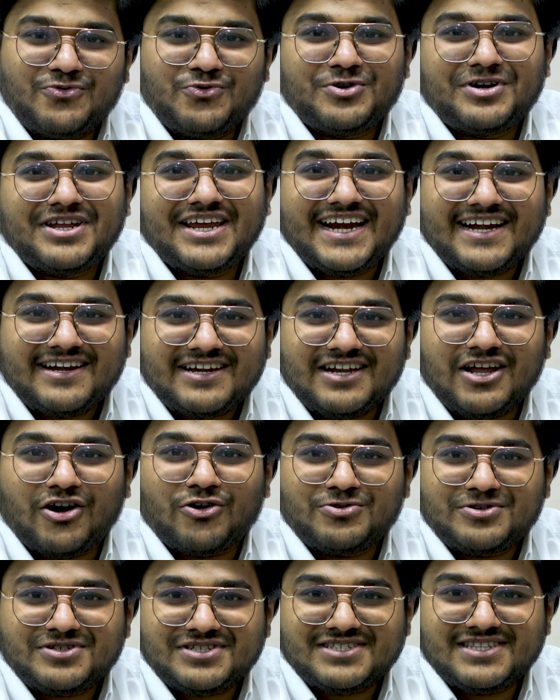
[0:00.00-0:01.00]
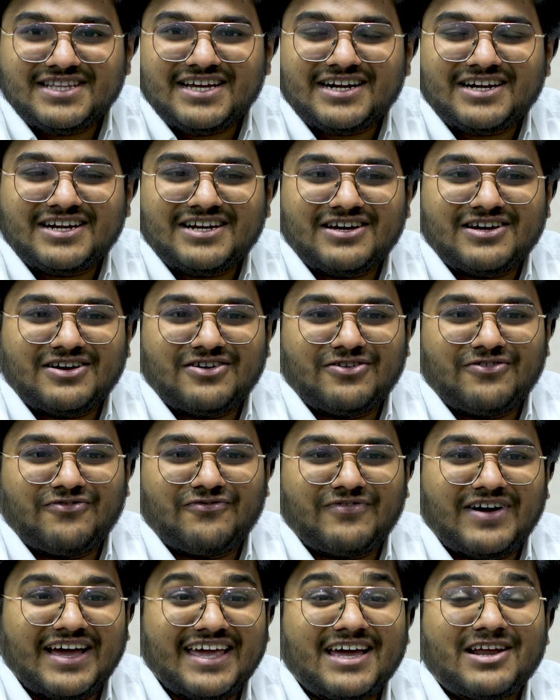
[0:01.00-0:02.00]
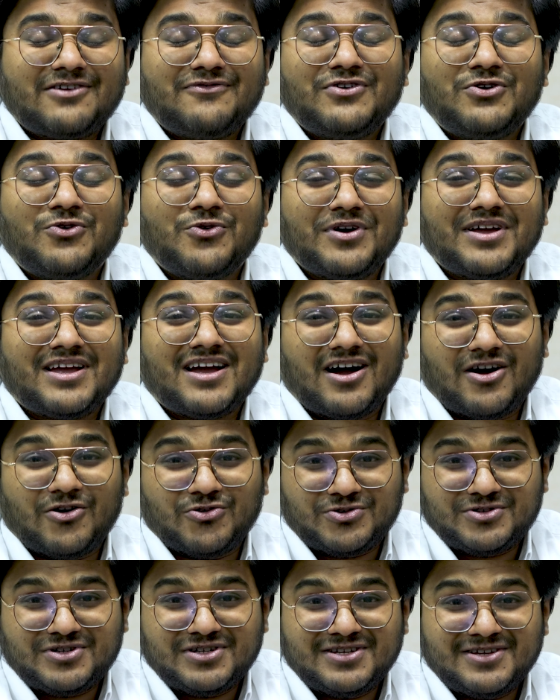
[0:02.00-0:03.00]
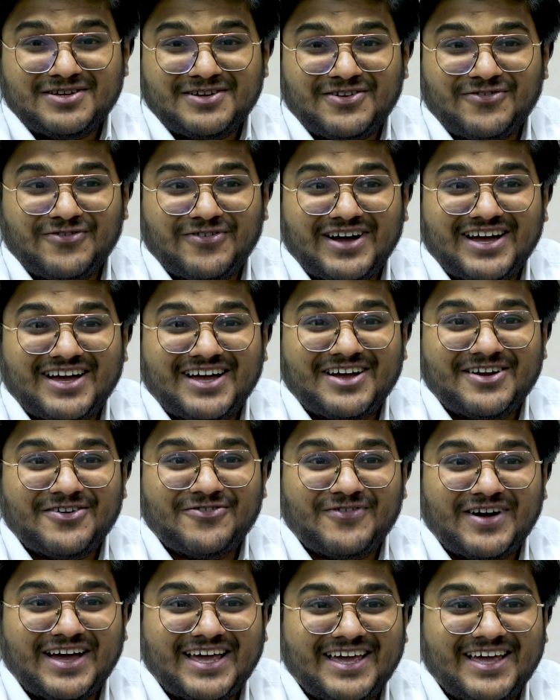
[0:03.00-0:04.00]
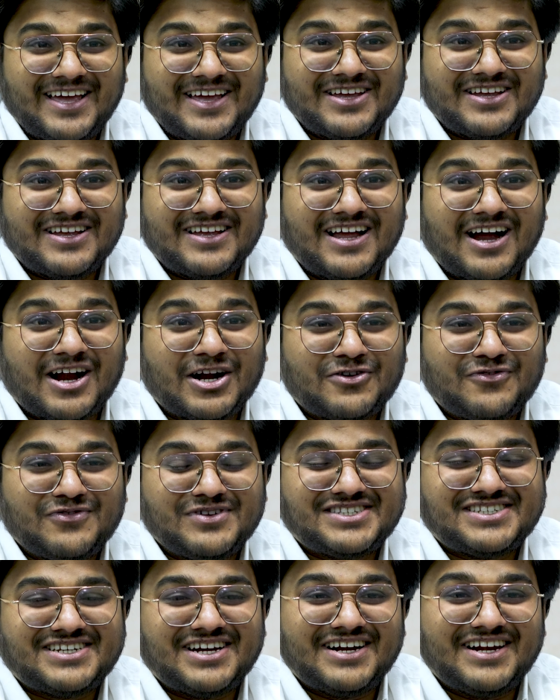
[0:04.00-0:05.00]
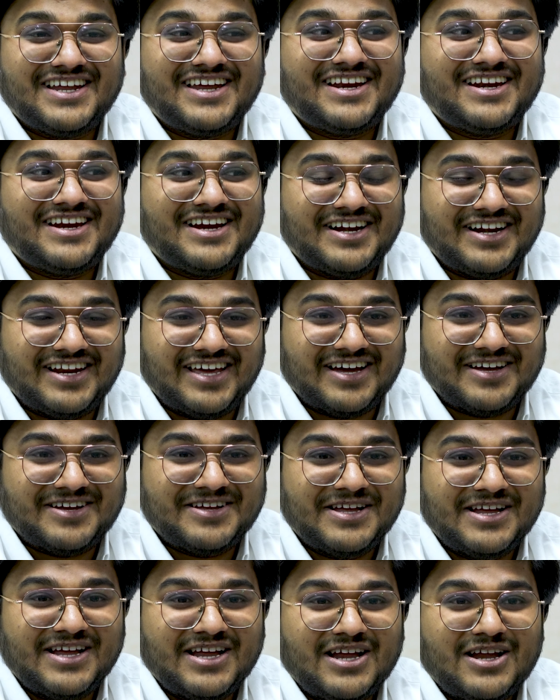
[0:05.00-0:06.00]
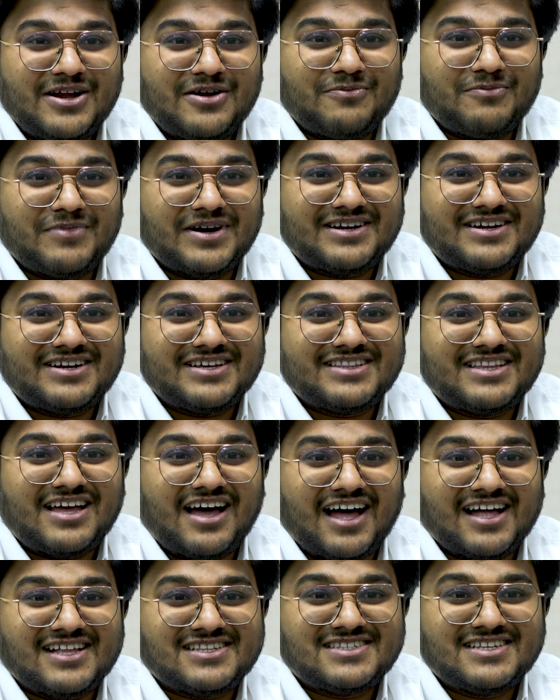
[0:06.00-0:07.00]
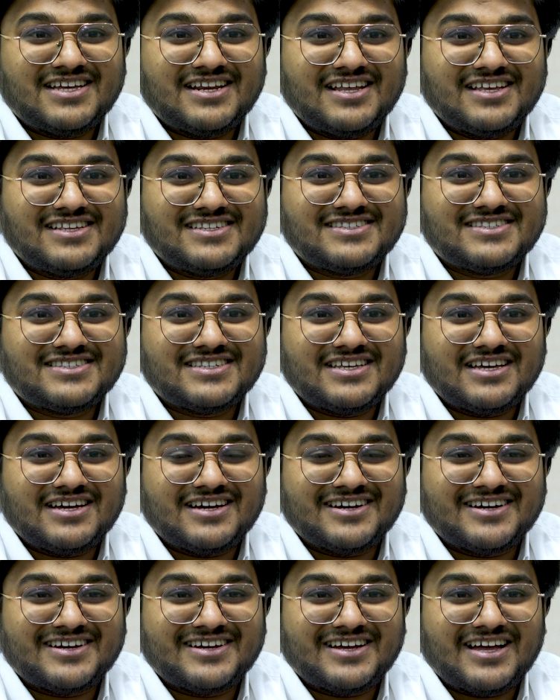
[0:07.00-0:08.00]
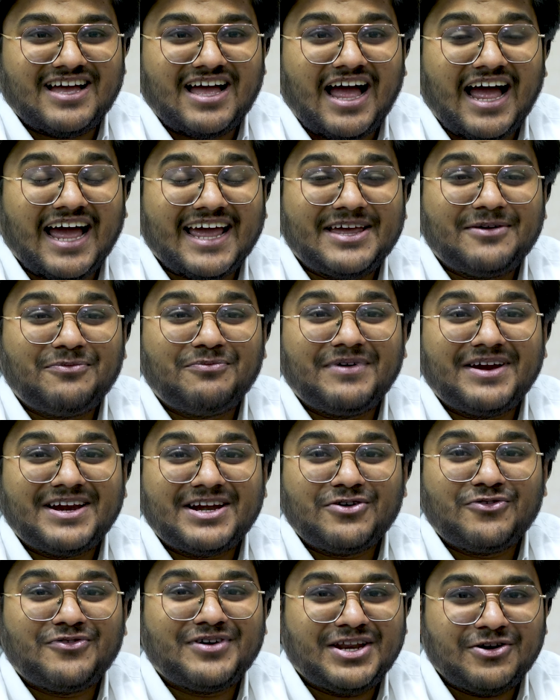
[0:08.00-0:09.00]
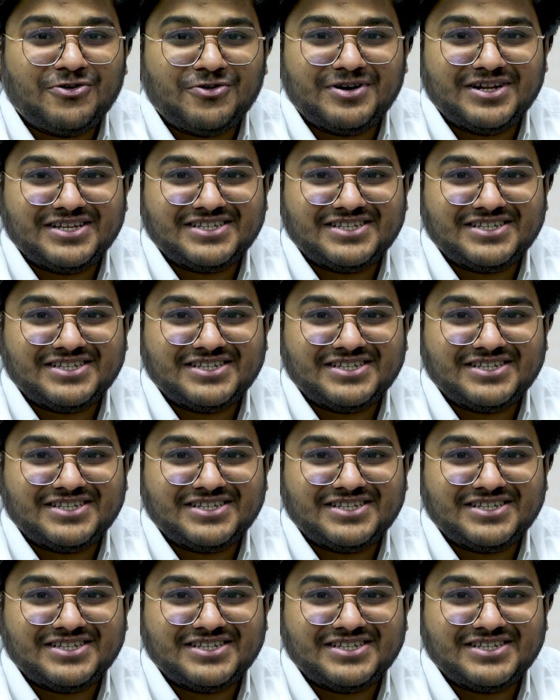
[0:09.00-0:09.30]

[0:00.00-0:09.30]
would get doubts that why are we going out? Why can't we study in India? But the answer is I made a very good